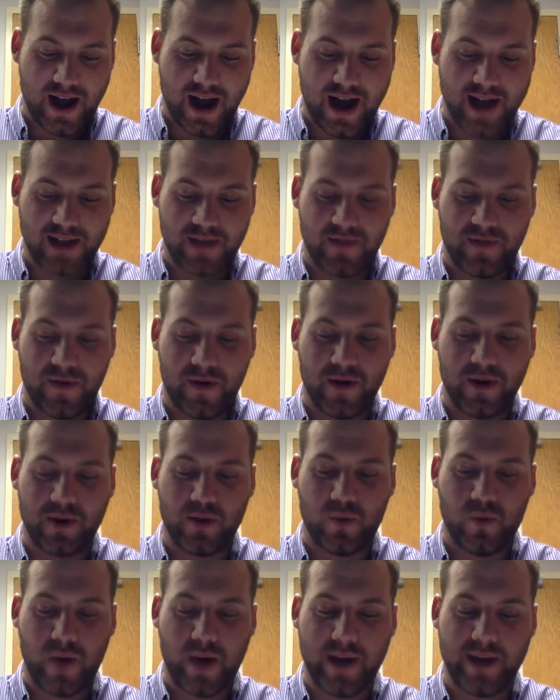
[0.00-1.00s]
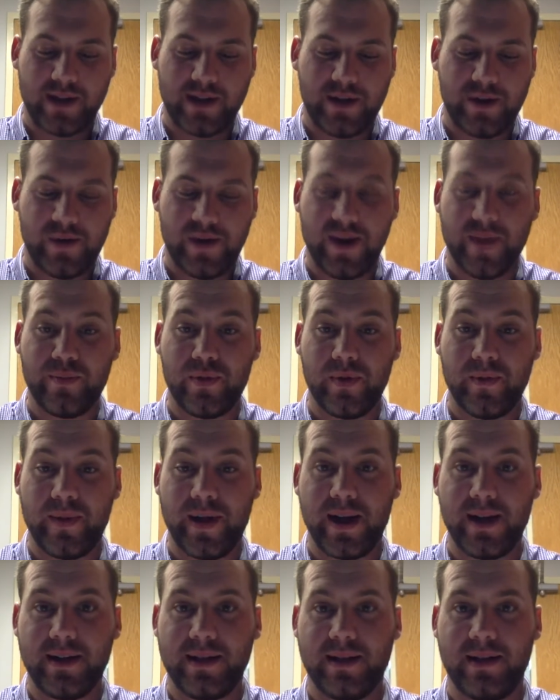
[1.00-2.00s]
as far as ways to
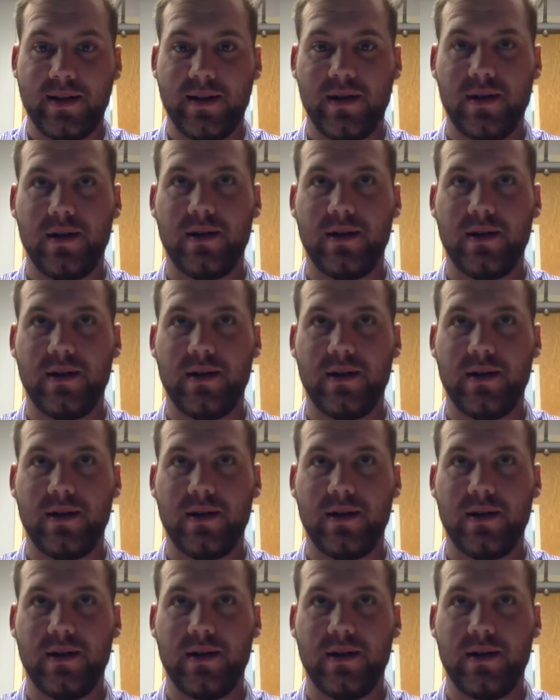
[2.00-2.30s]
implement